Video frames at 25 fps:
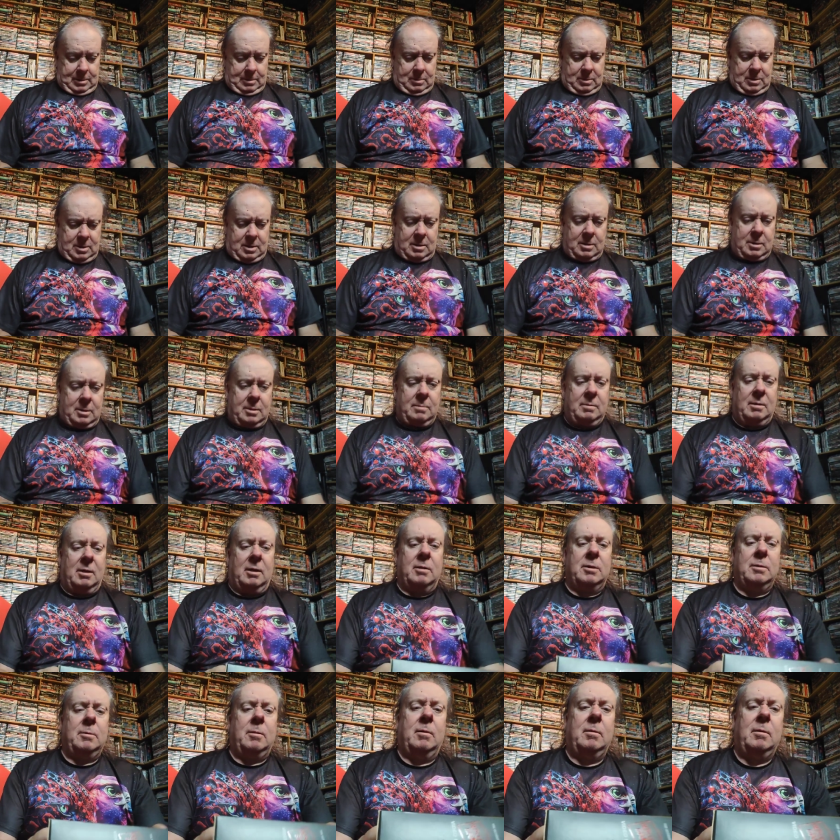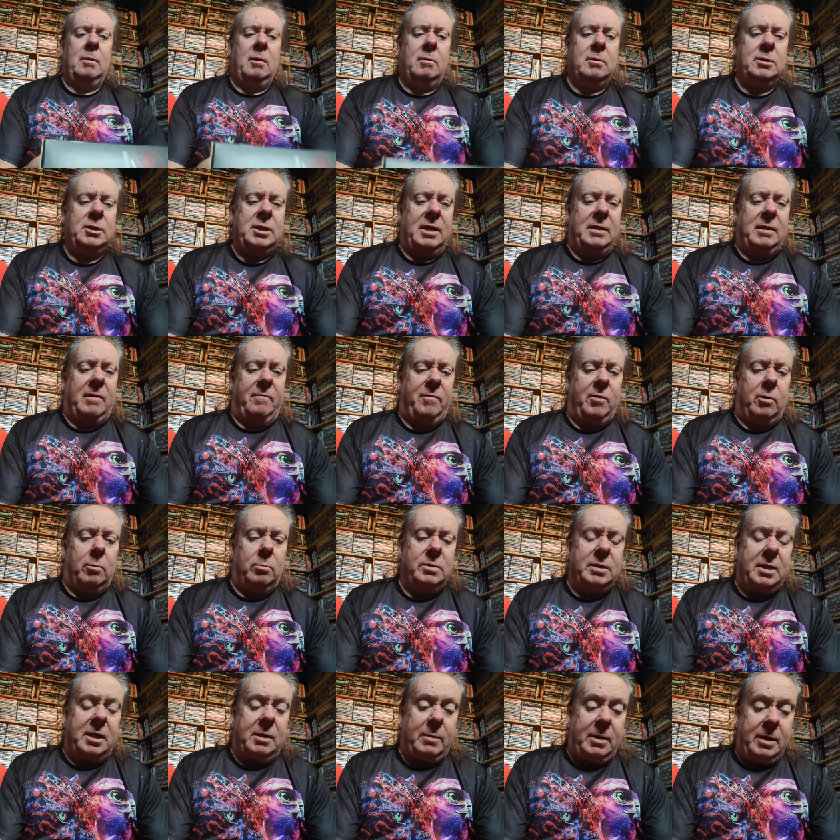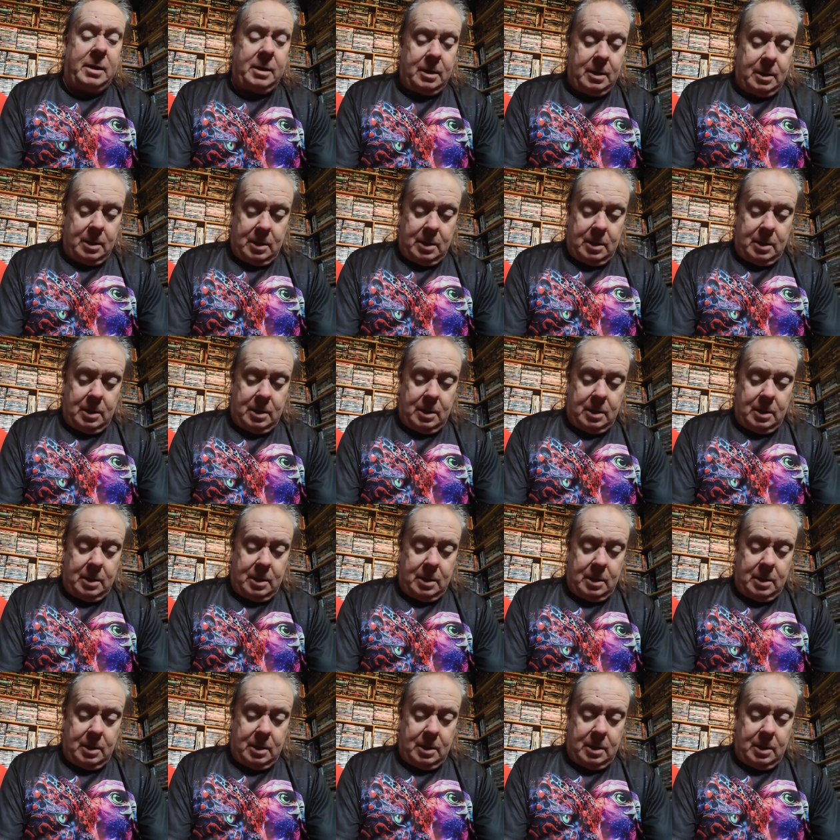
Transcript: Well, I'll say the films anyway.